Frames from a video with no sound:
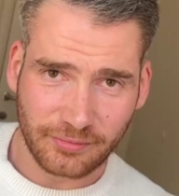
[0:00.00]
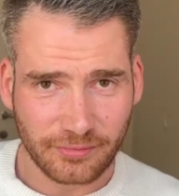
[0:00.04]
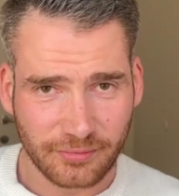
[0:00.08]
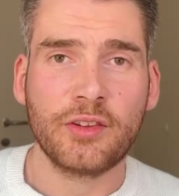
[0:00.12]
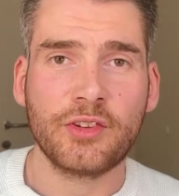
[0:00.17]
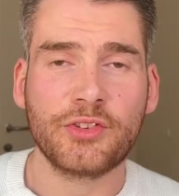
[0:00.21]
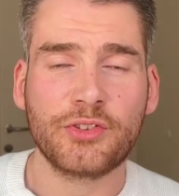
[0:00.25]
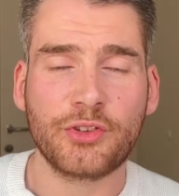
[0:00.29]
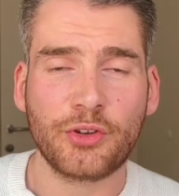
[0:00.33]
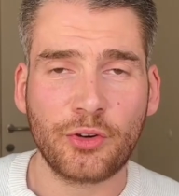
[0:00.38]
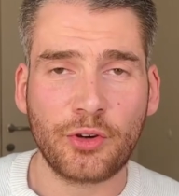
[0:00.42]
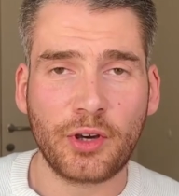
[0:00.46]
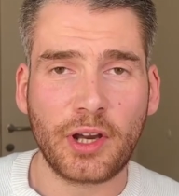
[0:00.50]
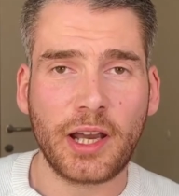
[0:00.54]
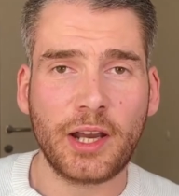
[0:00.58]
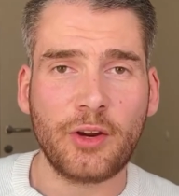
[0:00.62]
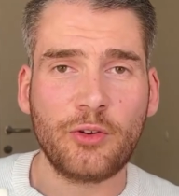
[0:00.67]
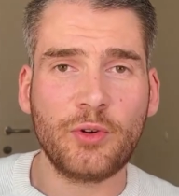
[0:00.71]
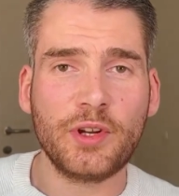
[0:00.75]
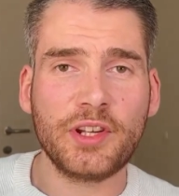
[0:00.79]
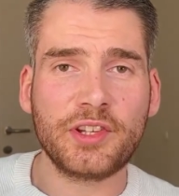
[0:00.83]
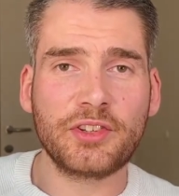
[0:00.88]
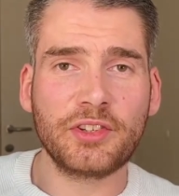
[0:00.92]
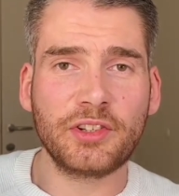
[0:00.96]
So
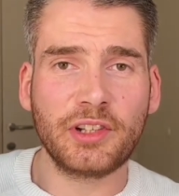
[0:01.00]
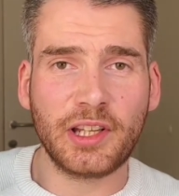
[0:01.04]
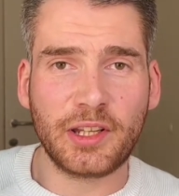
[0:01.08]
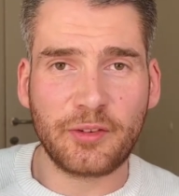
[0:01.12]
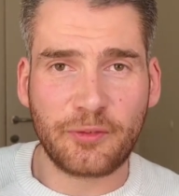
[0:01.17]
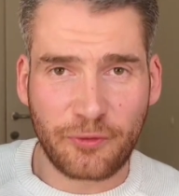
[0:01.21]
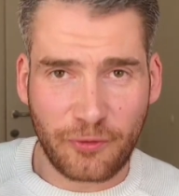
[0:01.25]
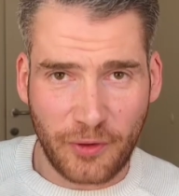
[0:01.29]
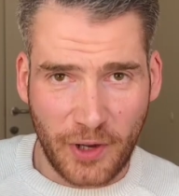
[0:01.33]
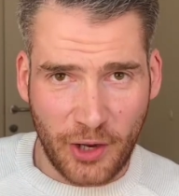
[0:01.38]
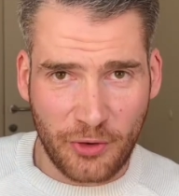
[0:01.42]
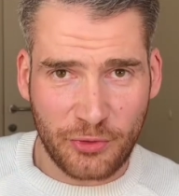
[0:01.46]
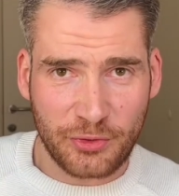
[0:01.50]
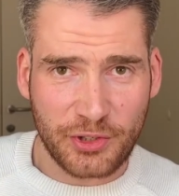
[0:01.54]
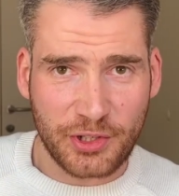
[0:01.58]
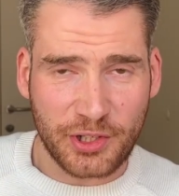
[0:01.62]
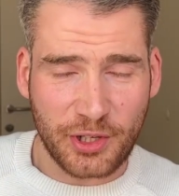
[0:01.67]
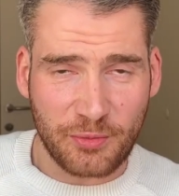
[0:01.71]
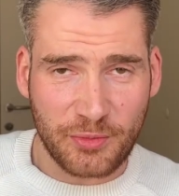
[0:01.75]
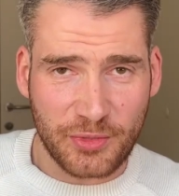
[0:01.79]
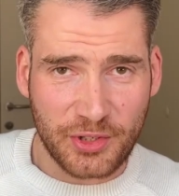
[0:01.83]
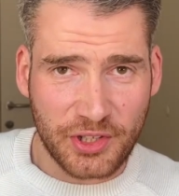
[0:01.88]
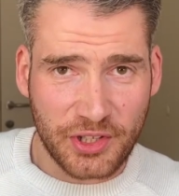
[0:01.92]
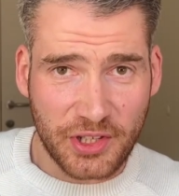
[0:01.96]
I recently found
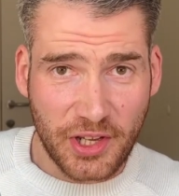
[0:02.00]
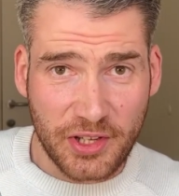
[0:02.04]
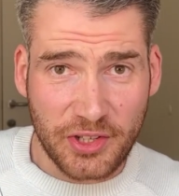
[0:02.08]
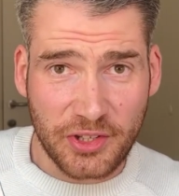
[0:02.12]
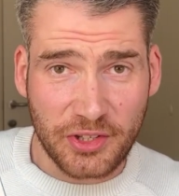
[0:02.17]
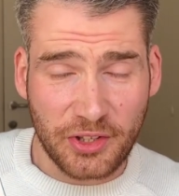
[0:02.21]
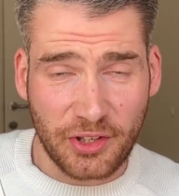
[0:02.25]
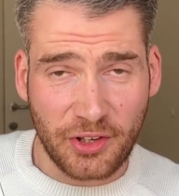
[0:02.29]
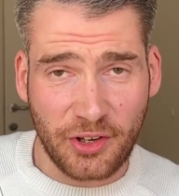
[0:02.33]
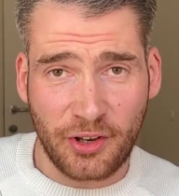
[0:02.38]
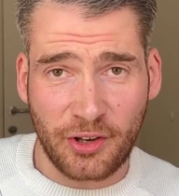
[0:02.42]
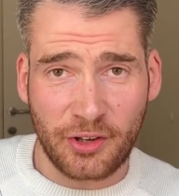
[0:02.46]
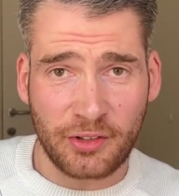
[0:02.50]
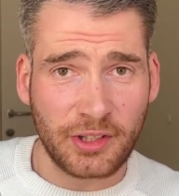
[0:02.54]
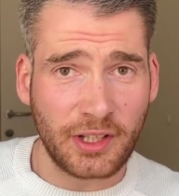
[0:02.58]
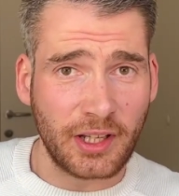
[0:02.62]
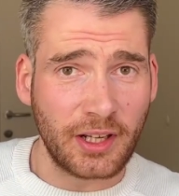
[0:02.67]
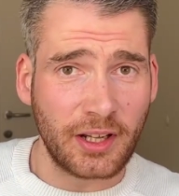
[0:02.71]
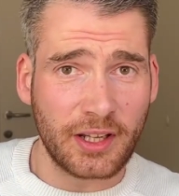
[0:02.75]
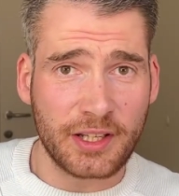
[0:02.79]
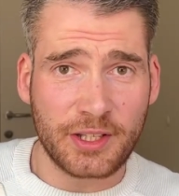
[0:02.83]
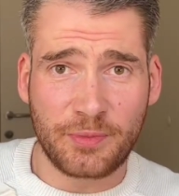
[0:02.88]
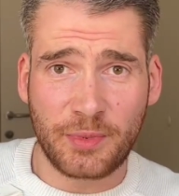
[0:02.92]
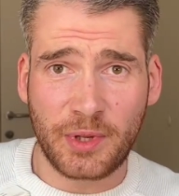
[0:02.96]
some Sustanon
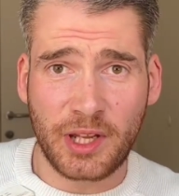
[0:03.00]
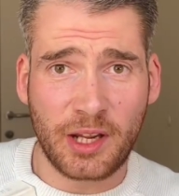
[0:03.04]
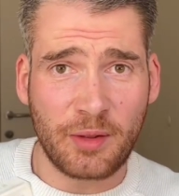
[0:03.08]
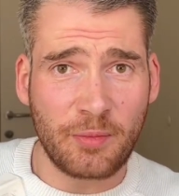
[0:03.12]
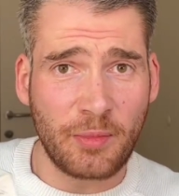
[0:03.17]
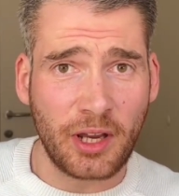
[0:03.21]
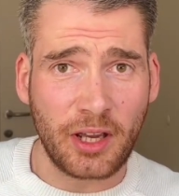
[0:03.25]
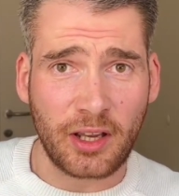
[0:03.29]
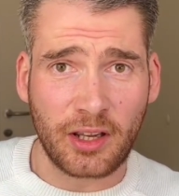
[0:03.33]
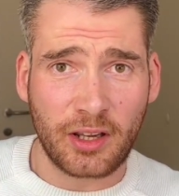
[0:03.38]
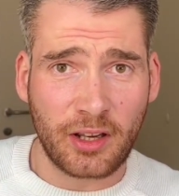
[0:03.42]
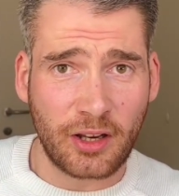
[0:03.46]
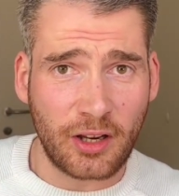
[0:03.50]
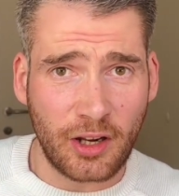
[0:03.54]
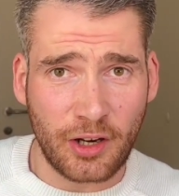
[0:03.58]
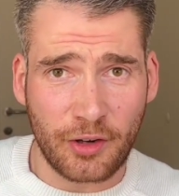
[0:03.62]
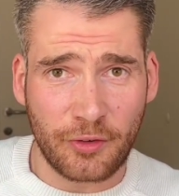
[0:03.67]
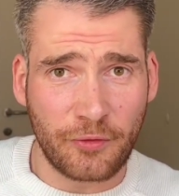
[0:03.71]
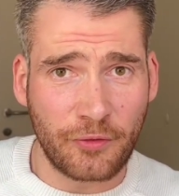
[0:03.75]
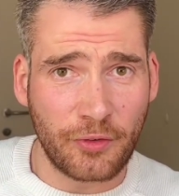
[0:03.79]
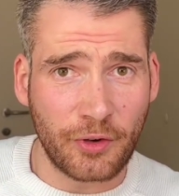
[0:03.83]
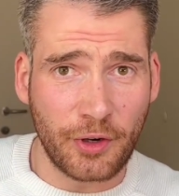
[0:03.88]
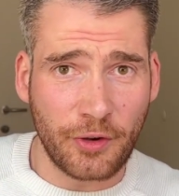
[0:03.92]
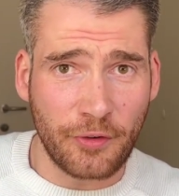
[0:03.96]
that has been in my car
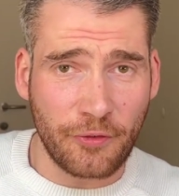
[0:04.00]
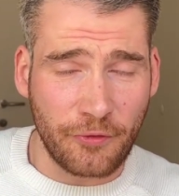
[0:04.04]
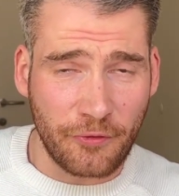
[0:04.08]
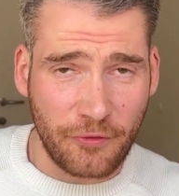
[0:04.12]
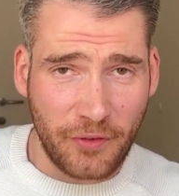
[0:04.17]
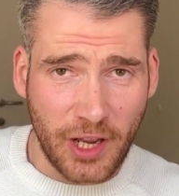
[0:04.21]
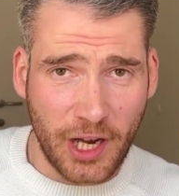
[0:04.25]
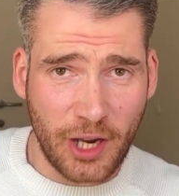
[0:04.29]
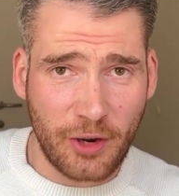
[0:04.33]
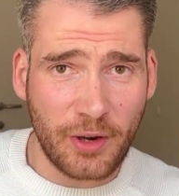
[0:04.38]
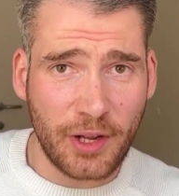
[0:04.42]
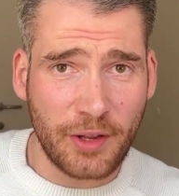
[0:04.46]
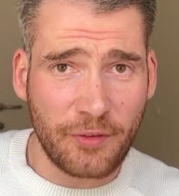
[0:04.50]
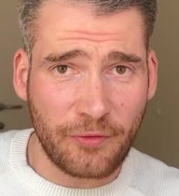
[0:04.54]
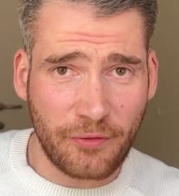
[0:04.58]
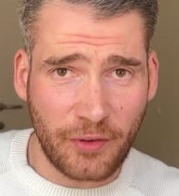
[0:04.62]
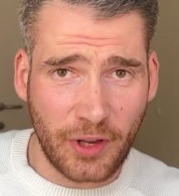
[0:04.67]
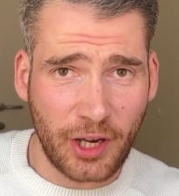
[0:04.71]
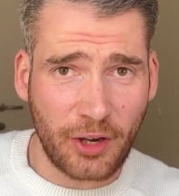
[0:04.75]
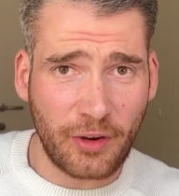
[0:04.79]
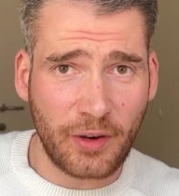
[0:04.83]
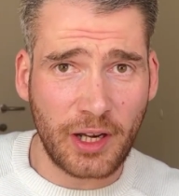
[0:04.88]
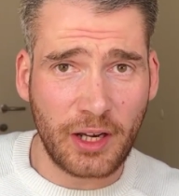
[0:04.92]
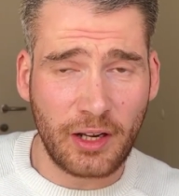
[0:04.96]
for a very,
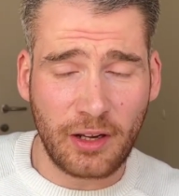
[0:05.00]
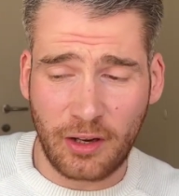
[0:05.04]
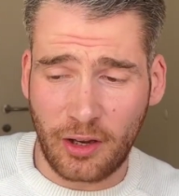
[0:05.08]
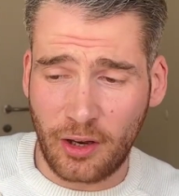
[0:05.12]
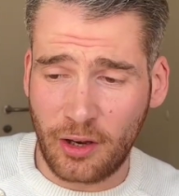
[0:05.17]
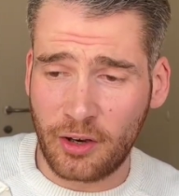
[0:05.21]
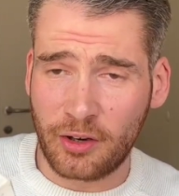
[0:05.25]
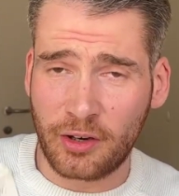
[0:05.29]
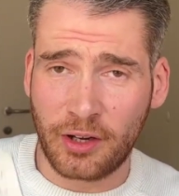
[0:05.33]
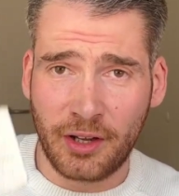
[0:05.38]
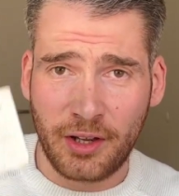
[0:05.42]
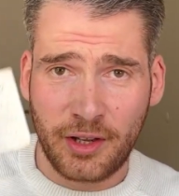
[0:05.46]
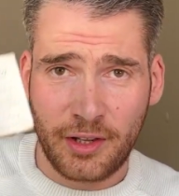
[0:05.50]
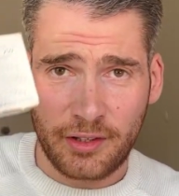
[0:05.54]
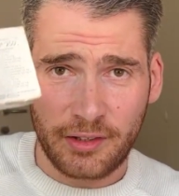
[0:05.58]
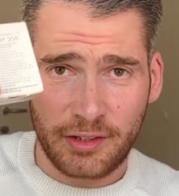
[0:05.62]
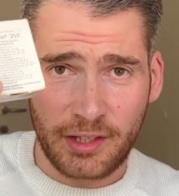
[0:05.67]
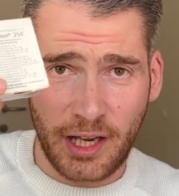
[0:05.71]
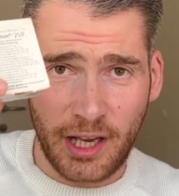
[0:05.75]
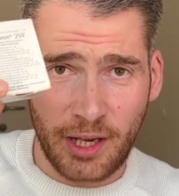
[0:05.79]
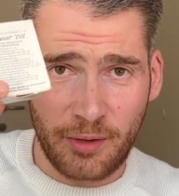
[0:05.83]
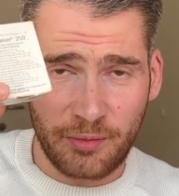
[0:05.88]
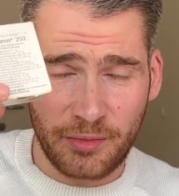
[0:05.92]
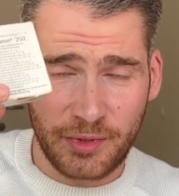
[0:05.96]
very long
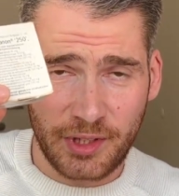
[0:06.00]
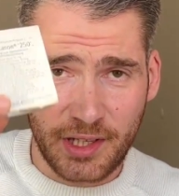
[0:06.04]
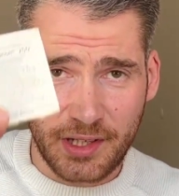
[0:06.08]
time.